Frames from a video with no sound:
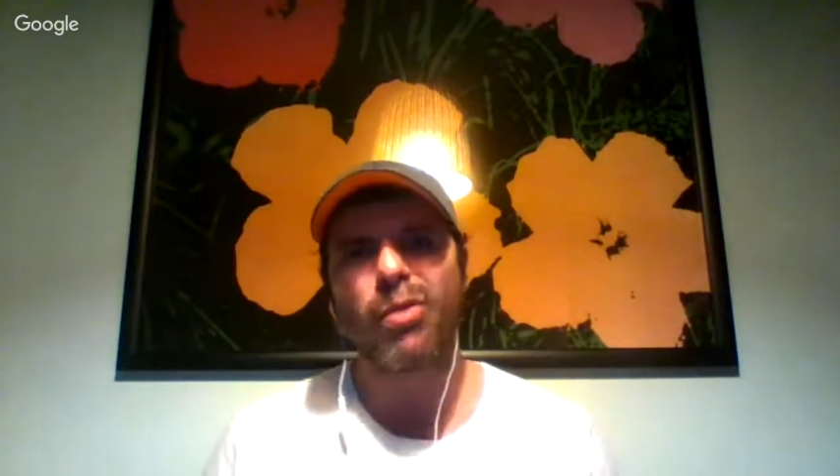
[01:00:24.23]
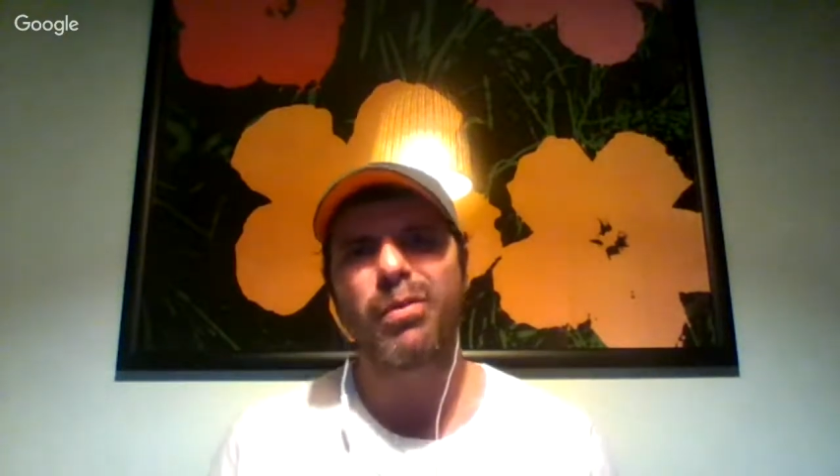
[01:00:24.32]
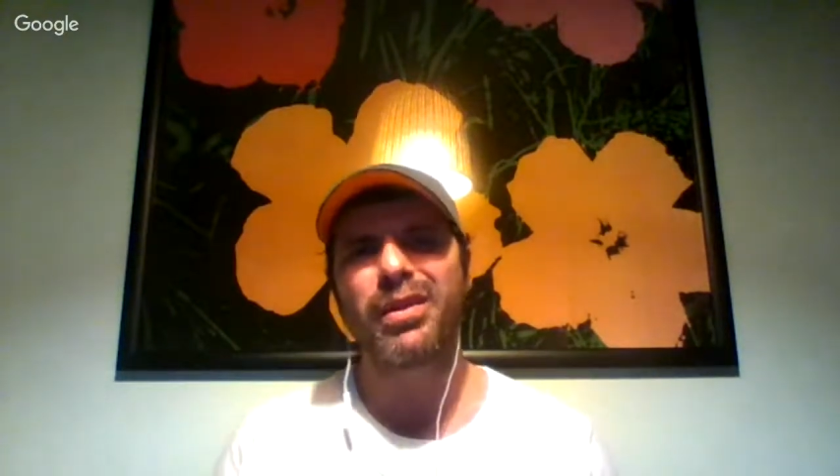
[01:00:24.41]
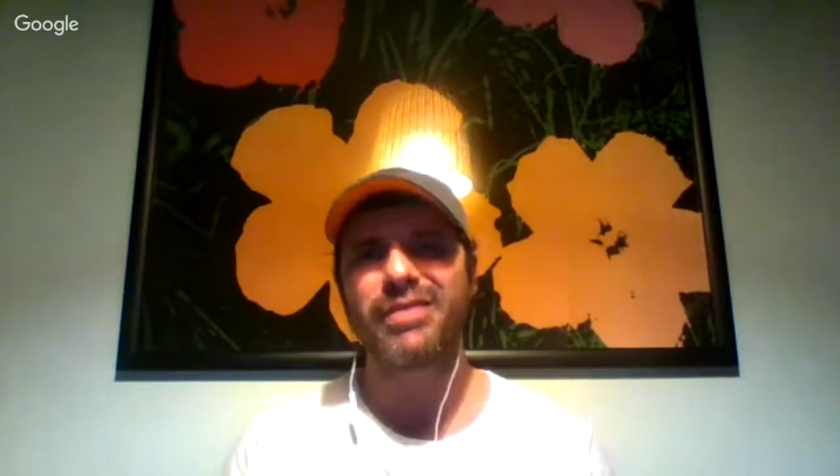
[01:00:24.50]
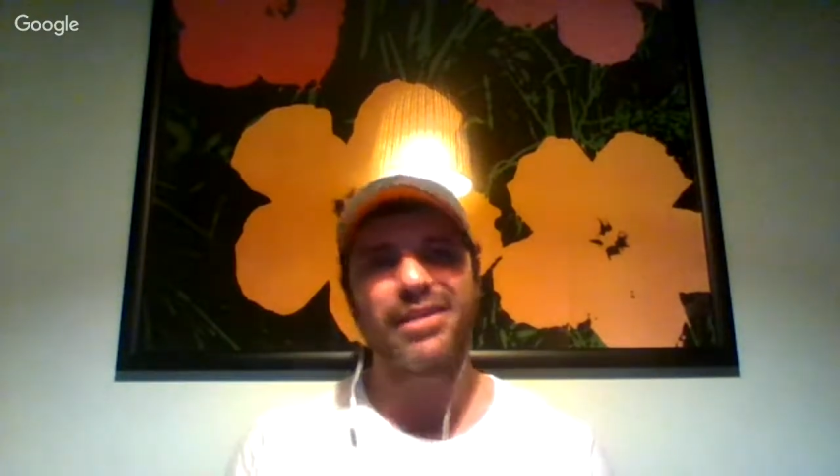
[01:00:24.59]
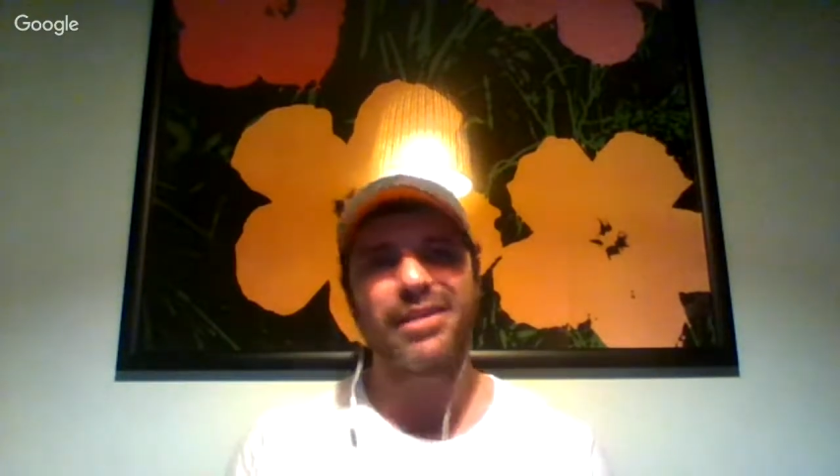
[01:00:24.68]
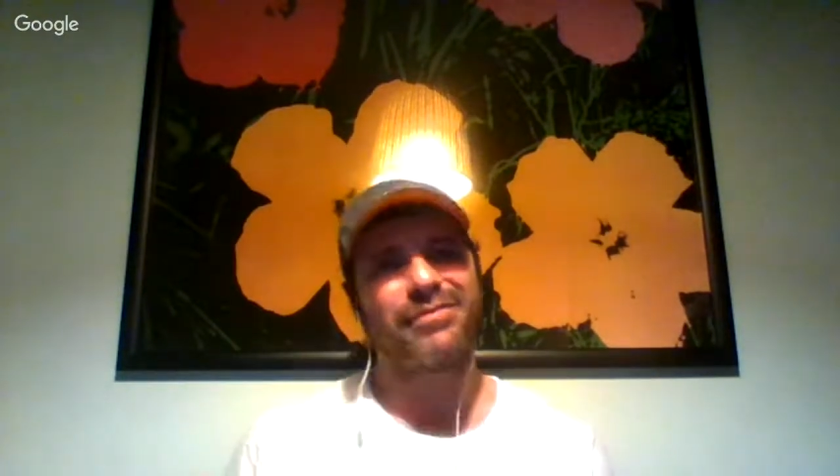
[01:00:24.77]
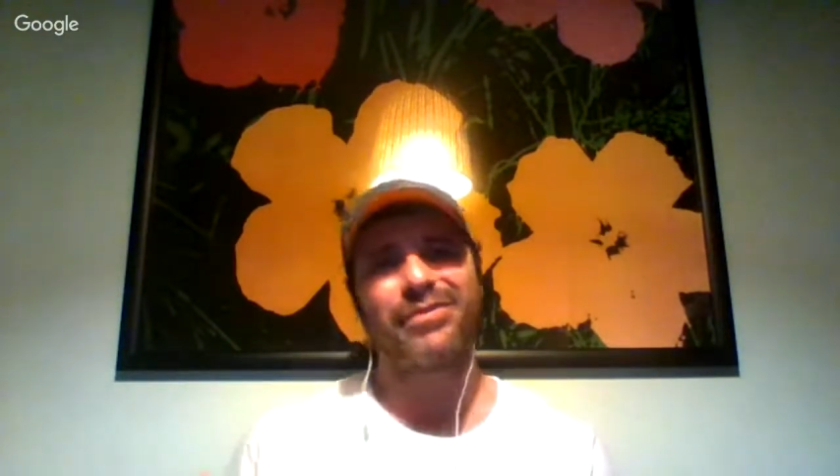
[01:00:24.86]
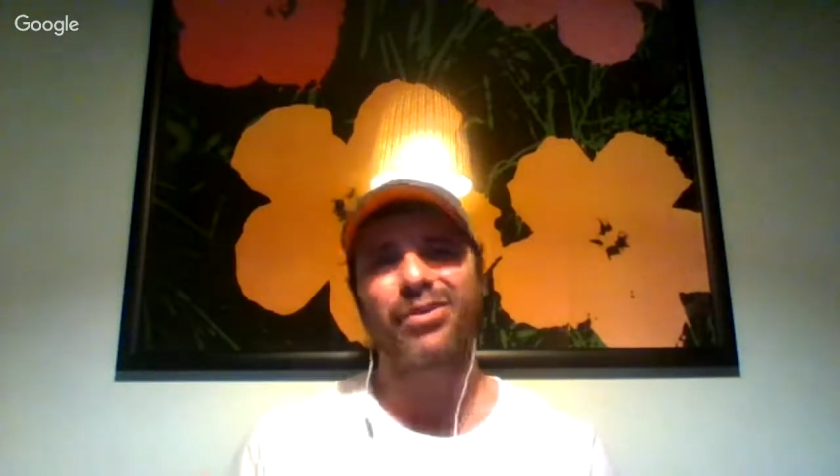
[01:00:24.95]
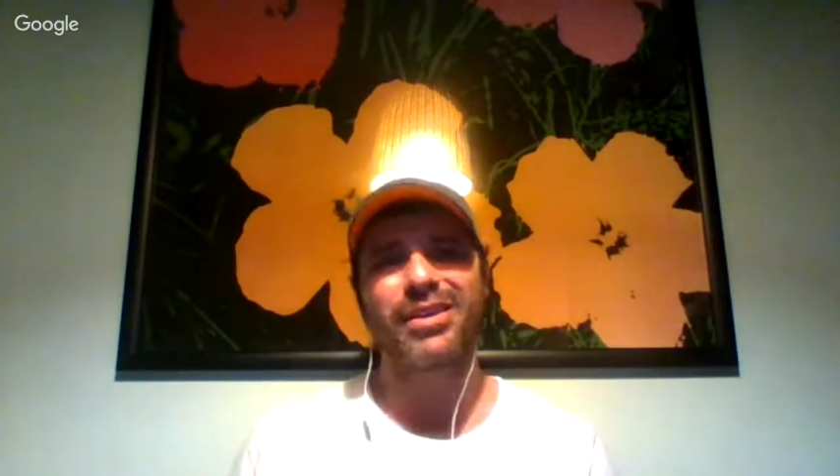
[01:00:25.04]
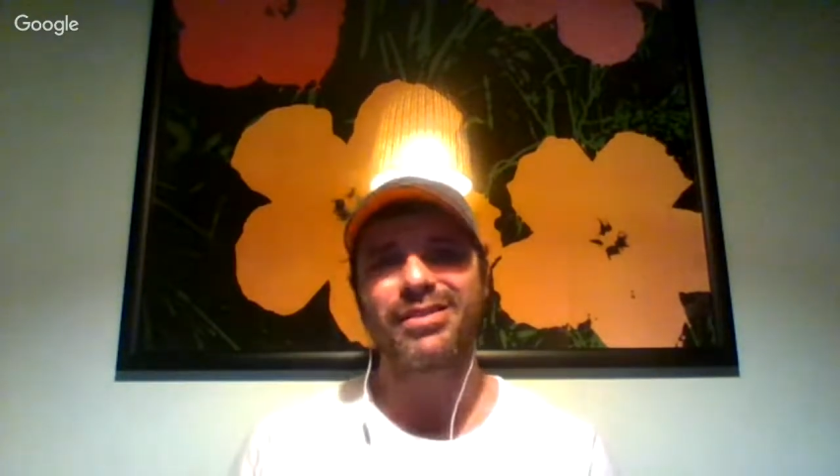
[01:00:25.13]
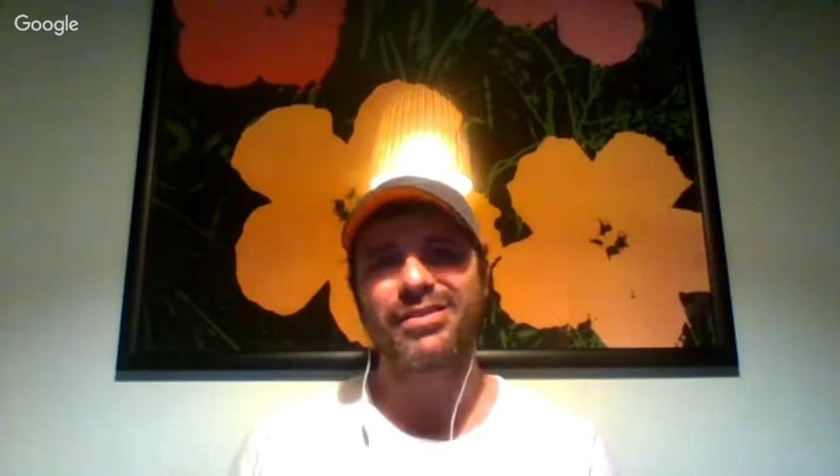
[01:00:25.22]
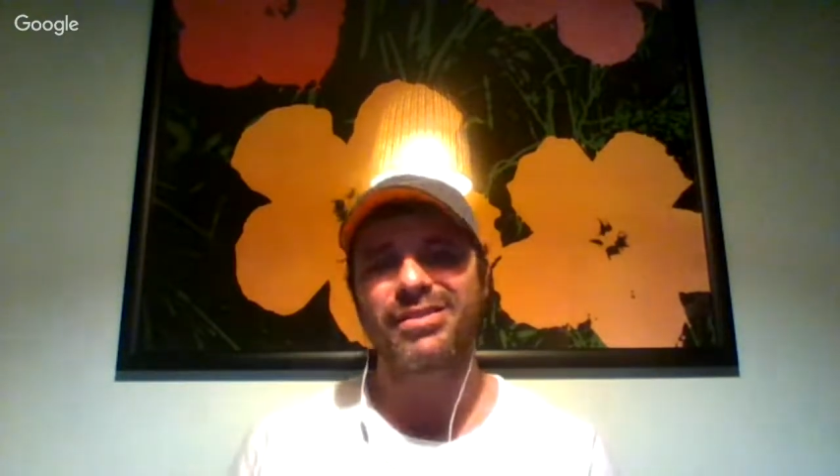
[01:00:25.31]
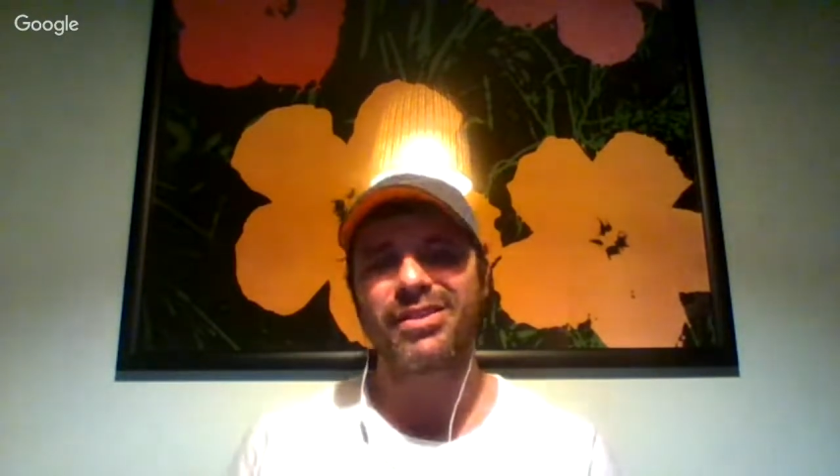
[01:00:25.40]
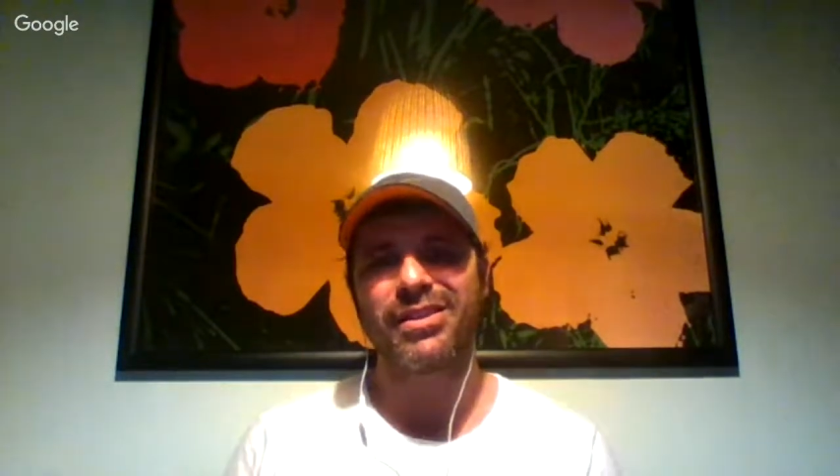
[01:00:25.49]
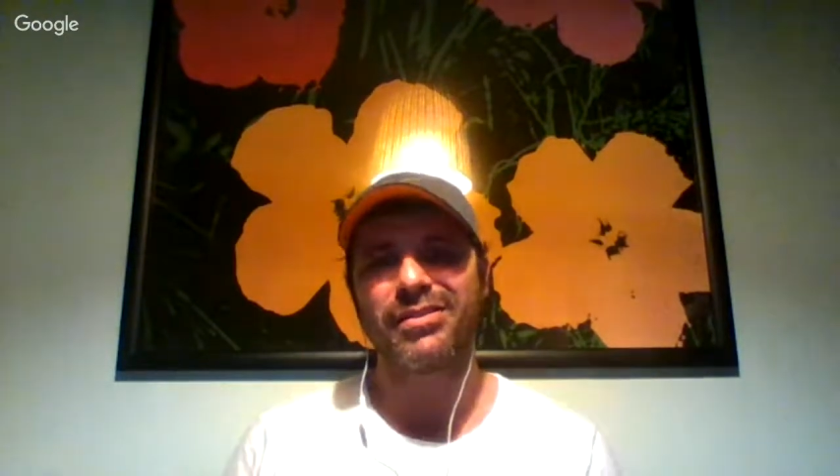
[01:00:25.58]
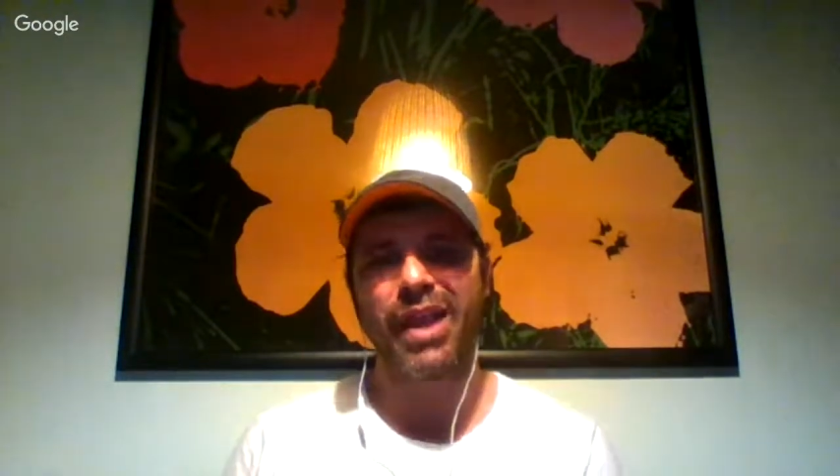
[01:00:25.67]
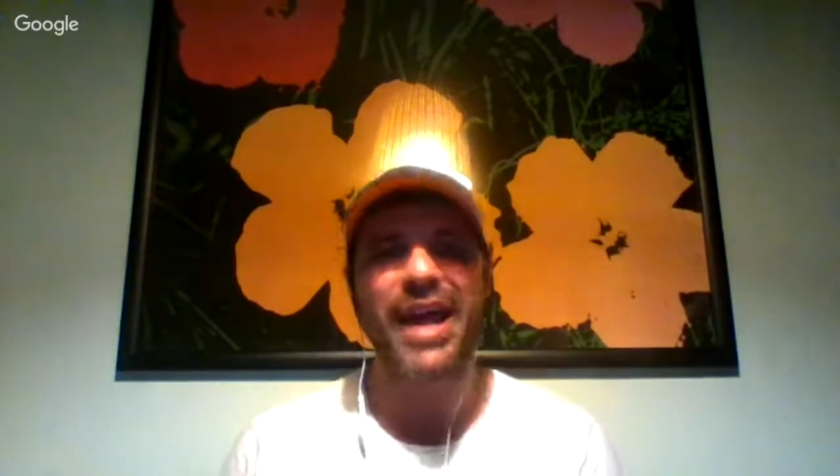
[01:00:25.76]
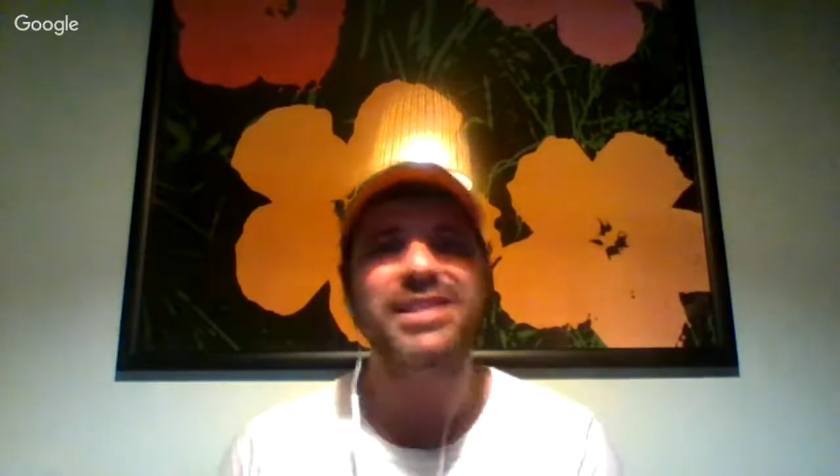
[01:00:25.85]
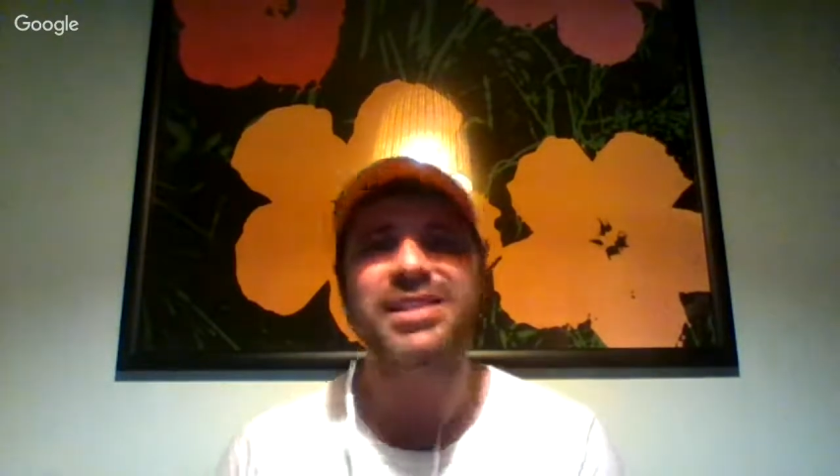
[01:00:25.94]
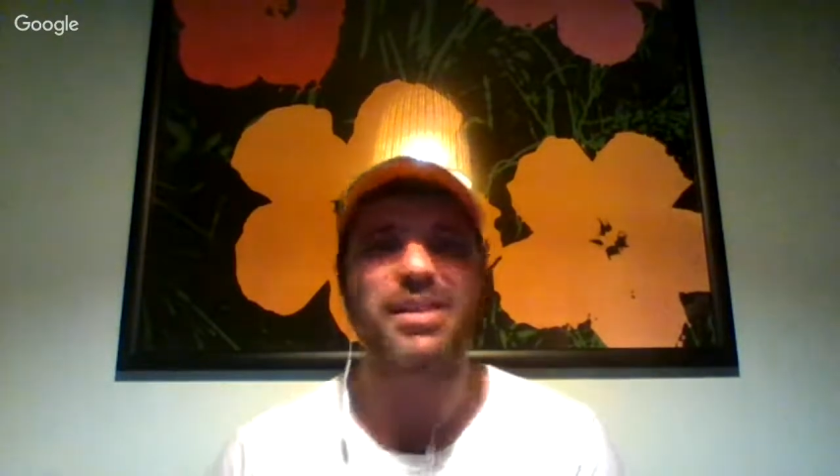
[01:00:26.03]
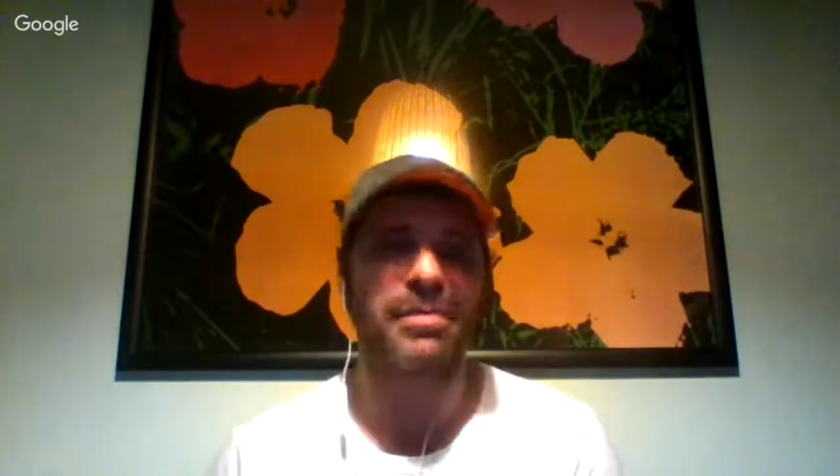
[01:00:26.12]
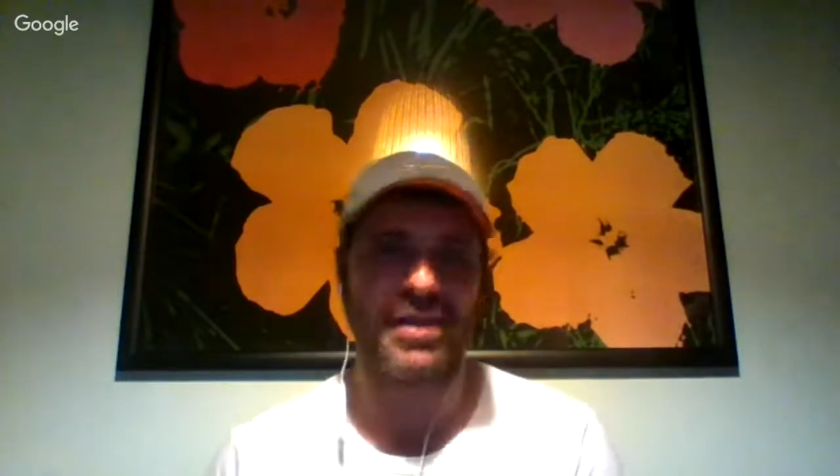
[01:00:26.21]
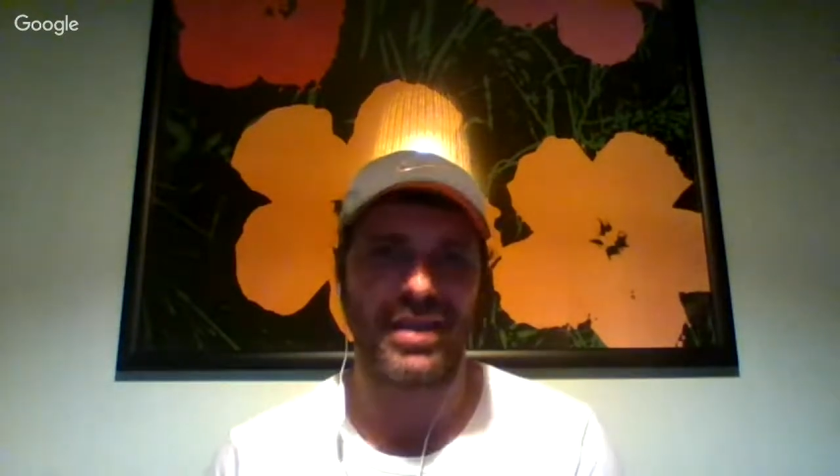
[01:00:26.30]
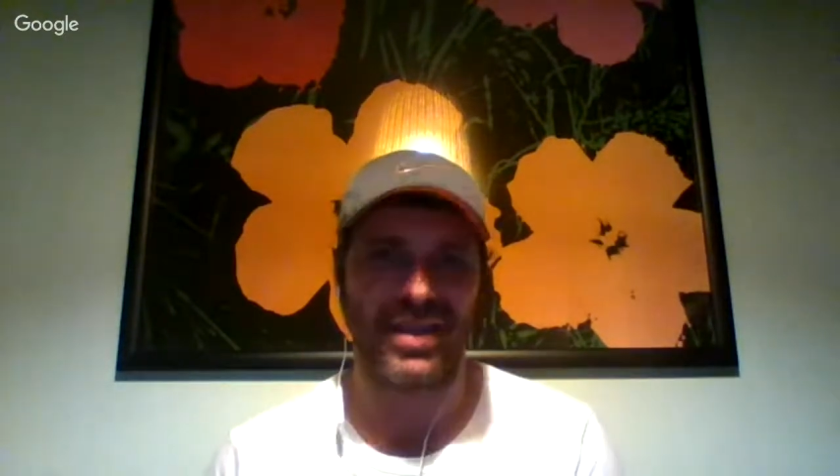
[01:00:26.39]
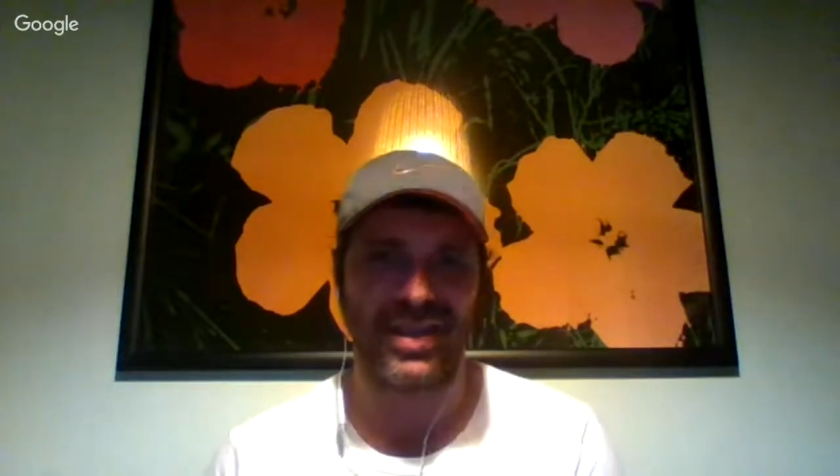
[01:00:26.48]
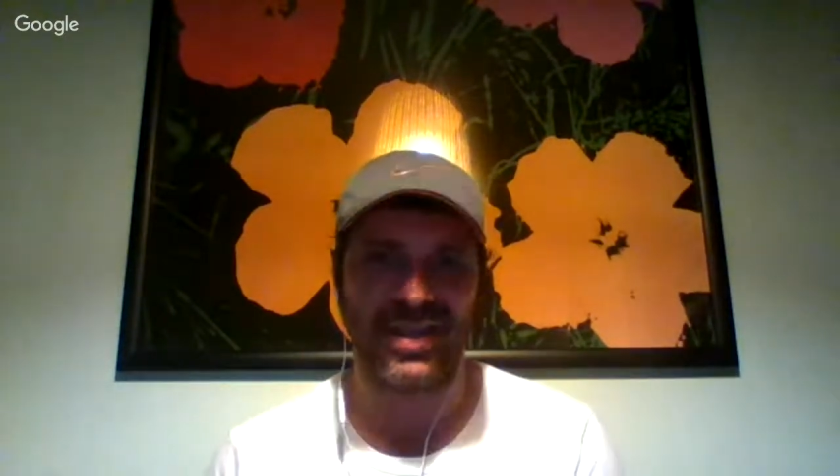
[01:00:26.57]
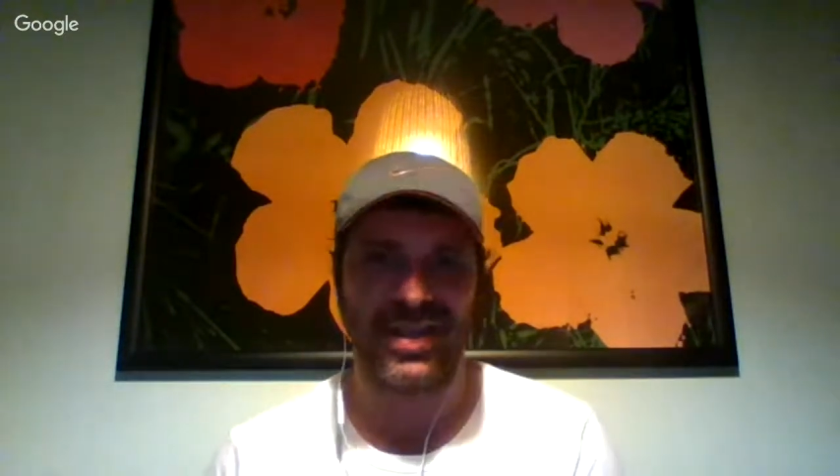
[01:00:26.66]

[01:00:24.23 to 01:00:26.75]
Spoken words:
but I feel like it's kind of lacks something."